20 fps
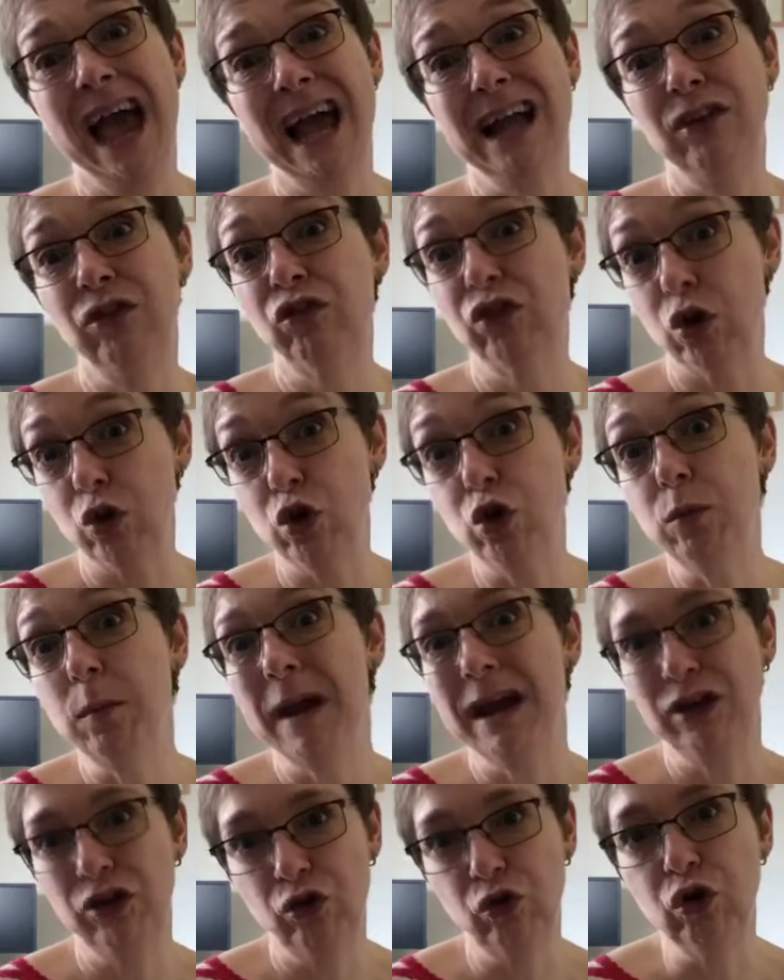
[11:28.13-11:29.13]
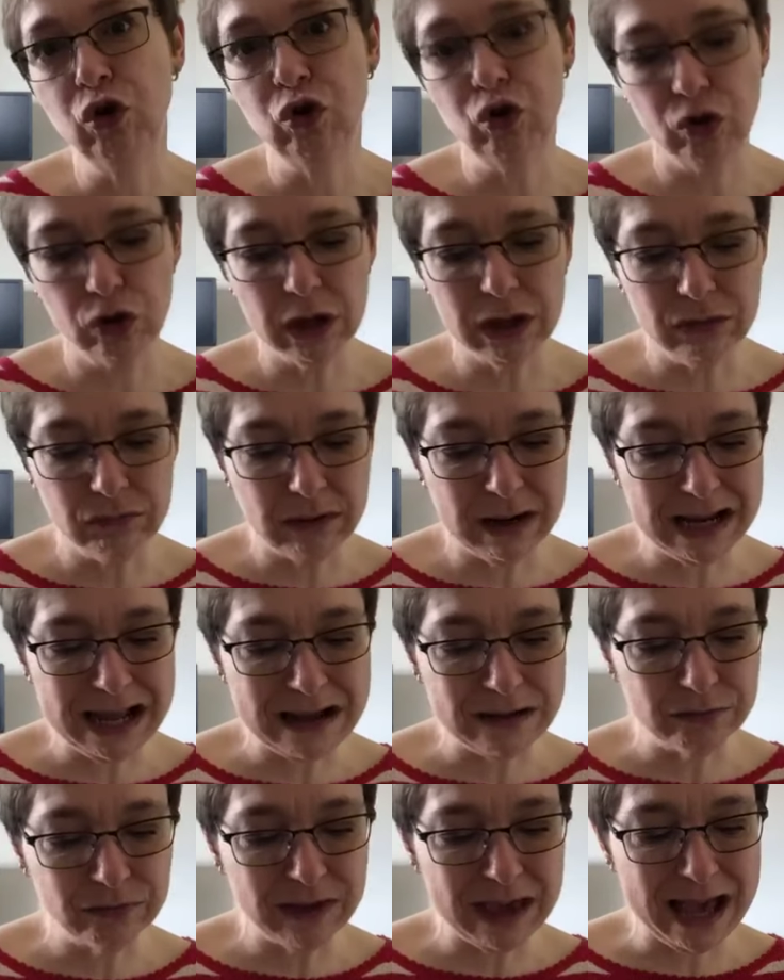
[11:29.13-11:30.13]
and so you make sure you're not going to run
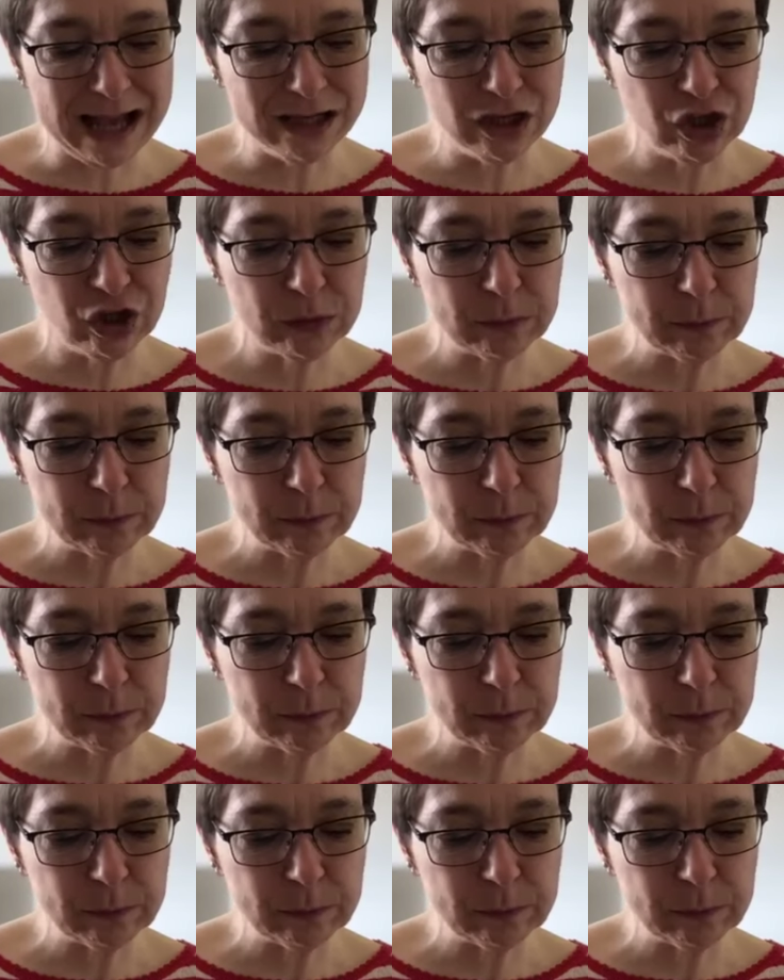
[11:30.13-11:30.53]
out of cash.